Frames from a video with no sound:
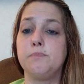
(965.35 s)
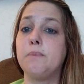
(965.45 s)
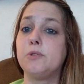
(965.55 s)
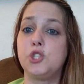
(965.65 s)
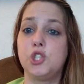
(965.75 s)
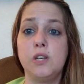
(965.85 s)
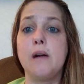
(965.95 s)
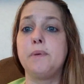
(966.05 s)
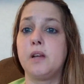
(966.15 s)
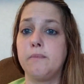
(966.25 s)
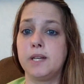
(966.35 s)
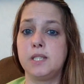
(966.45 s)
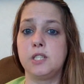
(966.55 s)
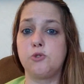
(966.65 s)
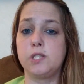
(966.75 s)
People should not be coming
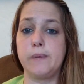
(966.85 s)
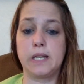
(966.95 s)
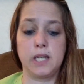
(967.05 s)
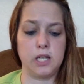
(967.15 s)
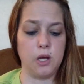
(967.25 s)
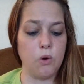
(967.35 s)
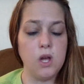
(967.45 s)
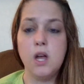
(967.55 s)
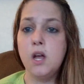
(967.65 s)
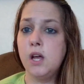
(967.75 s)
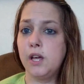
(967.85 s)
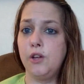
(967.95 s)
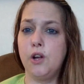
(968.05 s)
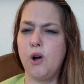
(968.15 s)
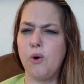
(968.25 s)
and disrespecting you,
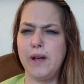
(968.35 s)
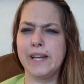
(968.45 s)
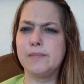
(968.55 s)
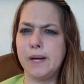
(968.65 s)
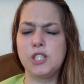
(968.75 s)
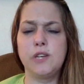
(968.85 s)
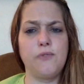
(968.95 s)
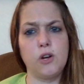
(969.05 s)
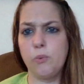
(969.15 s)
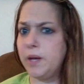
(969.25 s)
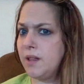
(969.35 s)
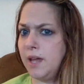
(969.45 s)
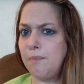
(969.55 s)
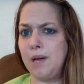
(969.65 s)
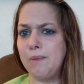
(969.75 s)
you know, especially for a week
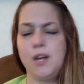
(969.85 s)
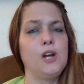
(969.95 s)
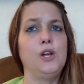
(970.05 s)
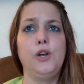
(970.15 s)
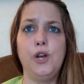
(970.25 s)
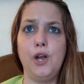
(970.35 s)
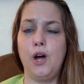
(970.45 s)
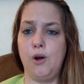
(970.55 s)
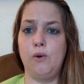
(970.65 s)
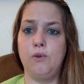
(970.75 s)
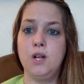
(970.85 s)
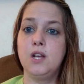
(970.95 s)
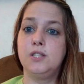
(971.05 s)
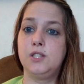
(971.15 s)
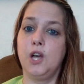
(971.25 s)
late payment. No.
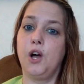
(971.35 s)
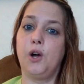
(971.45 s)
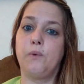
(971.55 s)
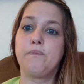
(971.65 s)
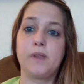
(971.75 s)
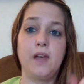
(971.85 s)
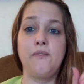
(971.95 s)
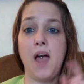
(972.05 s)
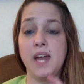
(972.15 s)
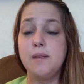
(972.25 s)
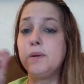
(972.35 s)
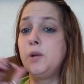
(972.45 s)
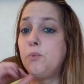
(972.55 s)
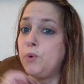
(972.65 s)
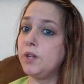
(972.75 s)
So if
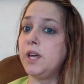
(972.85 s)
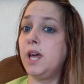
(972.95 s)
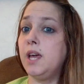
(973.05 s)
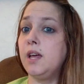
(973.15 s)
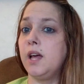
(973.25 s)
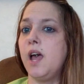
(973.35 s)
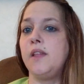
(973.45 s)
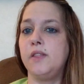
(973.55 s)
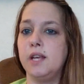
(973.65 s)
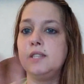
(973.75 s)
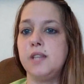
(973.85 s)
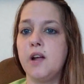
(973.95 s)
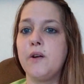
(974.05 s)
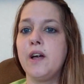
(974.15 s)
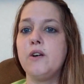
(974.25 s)
anybody really in this
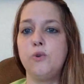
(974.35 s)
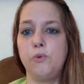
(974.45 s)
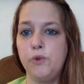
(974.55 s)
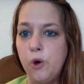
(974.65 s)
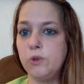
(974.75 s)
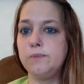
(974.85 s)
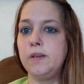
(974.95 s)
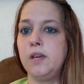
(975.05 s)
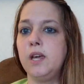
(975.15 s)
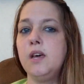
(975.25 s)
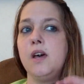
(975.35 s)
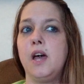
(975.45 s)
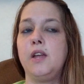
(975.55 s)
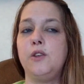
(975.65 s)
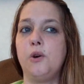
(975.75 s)
area who knows me
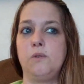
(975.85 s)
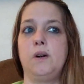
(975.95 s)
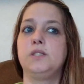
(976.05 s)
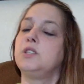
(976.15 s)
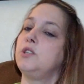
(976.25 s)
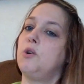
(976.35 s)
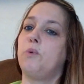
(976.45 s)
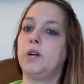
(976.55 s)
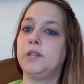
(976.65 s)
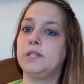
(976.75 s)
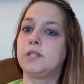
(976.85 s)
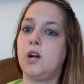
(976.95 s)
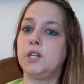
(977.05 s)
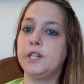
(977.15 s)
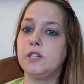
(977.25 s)
and wants to know where this
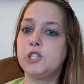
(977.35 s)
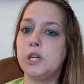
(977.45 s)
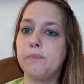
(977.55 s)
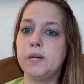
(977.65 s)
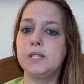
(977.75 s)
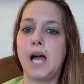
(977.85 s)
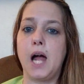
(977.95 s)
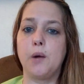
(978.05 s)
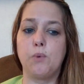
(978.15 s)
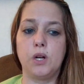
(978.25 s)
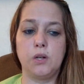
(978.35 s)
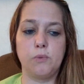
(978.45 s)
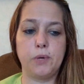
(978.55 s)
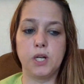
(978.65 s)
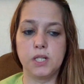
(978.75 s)
car dealership is, I
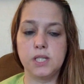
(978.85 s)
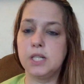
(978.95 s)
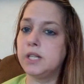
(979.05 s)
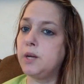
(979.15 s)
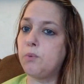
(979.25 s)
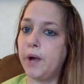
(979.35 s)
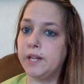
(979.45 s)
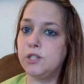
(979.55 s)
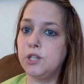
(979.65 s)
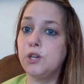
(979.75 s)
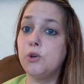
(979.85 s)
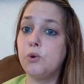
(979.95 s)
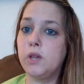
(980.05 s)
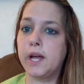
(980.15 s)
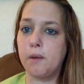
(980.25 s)
will personally write to you
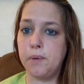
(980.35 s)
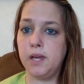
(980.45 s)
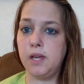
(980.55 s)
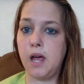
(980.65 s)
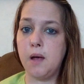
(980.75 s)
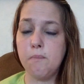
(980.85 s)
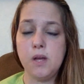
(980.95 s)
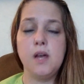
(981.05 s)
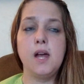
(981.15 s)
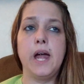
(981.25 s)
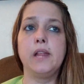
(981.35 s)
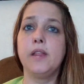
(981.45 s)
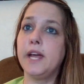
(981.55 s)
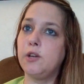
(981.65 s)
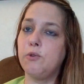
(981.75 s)
like a PM and
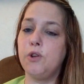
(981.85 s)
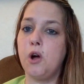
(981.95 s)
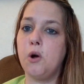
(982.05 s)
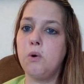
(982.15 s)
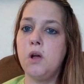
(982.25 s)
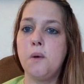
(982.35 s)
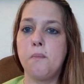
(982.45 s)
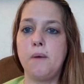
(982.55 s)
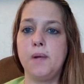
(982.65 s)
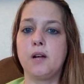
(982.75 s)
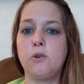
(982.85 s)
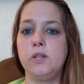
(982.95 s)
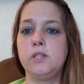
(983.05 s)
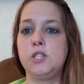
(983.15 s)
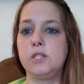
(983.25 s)
let you know. I'm not
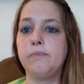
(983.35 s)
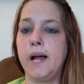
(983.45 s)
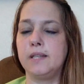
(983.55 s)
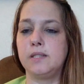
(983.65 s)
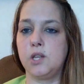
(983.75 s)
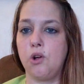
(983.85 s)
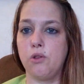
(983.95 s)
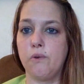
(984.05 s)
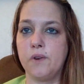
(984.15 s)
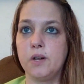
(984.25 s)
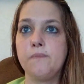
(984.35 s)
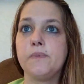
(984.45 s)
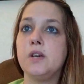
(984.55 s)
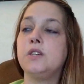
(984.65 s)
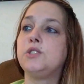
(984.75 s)
going to just blast it all over.
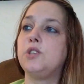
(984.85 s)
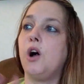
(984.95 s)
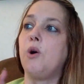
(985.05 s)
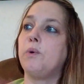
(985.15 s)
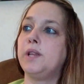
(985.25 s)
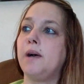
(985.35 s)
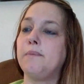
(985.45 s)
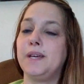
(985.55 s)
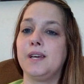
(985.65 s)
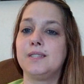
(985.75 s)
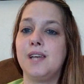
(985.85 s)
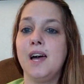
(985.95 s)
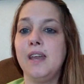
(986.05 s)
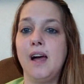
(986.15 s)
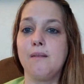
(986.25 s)
So with that being
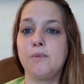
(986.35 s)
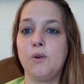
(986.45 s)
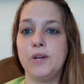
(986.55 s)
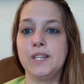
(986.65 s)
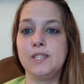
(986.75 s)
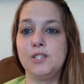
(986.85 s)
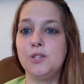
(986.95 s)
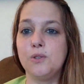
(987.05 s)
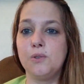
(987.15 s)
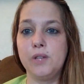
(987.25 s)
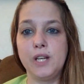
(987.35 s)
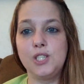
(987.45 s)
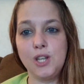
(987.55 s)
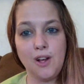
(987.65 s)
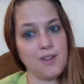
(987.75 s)
said, I'm going to
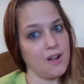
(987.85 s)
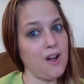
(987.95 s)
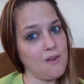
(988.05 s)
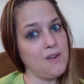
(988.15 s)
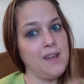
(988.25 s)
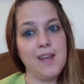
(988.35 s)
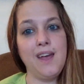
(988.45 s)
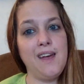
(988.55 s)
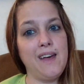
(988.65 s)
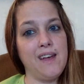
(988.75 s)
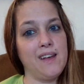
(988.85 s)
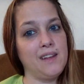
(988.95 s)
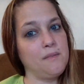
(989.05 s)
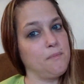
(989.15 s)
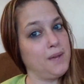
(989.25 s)
let you all go
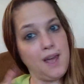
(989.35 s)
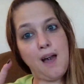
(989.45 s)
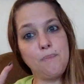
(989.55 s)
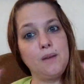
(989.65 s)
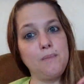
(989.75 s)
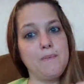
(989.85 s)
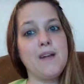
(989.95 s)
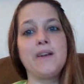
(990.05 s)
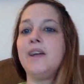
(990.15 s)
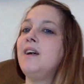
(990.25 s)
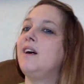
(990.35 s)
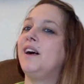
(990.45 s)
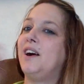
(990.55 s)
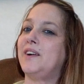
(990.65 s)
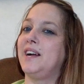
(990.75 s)
and be happy and be merry.
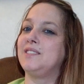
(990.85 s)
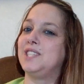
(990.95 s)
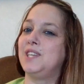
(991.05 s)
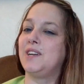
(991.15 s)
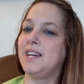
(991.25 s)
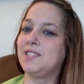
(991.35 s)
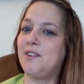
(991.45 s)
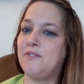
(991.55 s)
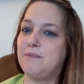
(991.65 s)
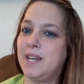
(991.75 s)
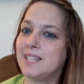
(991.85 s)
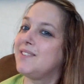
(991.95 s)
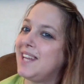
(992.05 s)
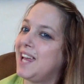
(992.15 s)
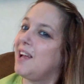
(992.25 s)
Alright, I'll see you guys all for my next
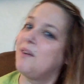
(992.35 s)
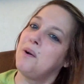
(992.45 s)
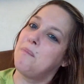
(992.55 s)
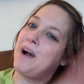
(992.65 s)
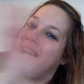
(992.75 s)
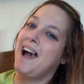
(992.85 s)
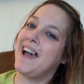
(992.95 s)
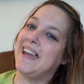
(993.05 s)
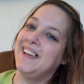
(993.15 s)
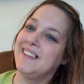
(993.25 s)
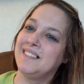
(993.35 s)
video. Bye!